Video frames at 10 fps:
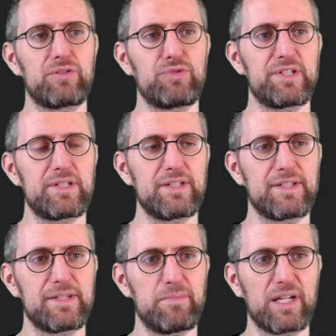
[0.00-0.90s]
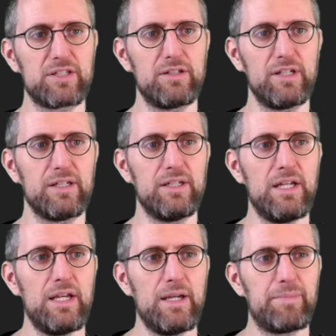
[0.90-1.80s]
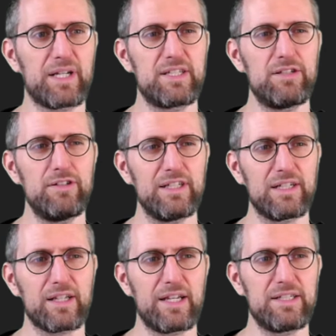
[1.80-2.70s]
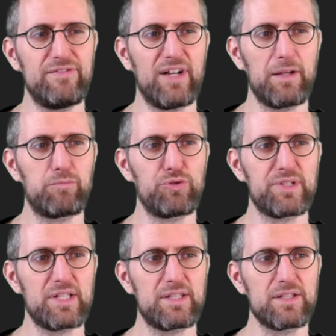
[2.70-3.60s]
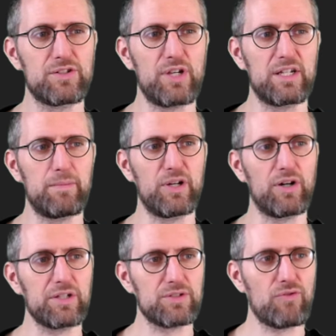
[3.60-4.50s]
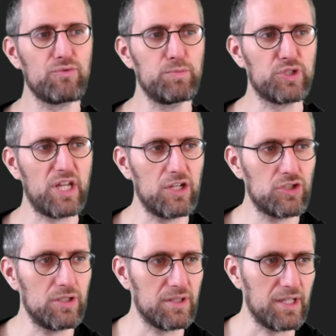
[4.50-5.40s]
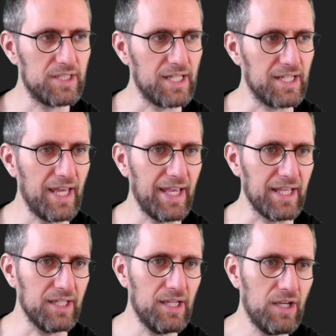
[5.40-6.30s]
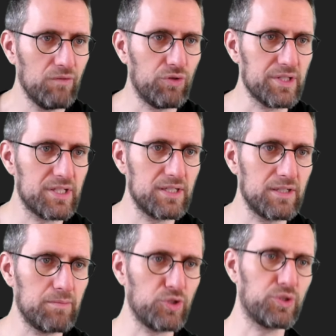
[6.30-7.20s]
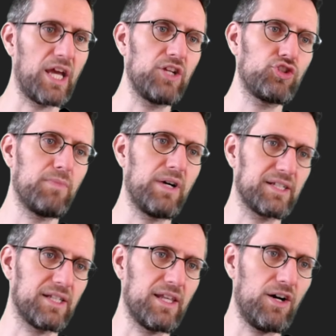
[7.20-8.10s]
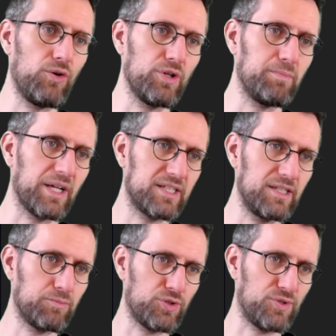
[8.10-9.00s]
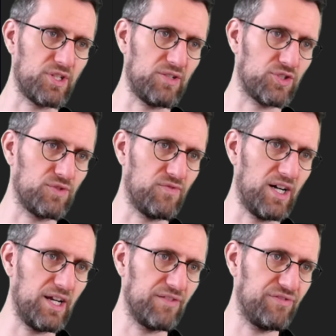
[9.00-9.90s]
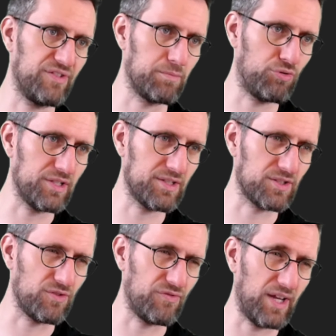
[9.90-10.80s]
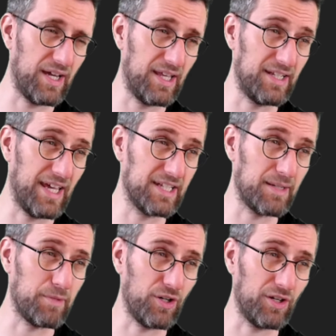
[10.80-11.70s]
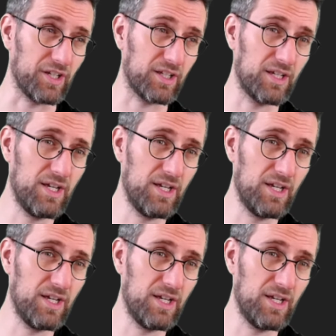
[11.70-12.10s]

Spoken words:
resistance in bacteria. Bacteria can develop resistance to antibiotics through mutation in their DNA. For instance, a mutation might allow a bacterium to survive in the presence of an antibiotic.